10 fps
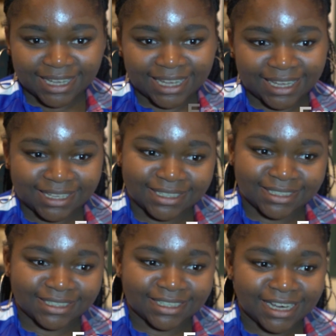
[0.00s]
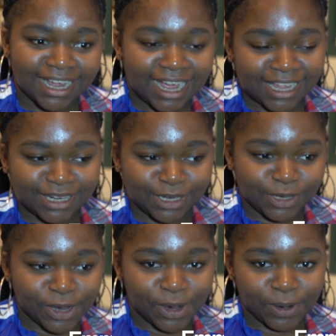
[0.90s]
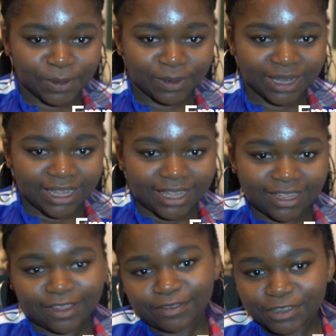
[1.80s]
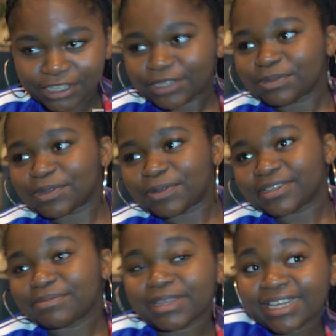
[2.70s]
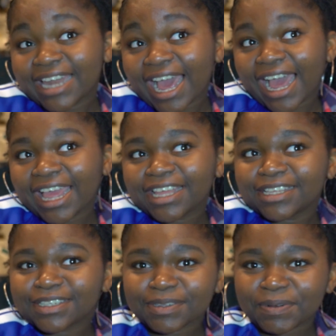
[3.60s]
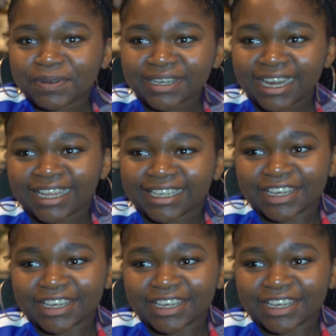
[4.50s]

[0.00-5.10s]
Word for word: and I didn't know if Janice was going to be nice or like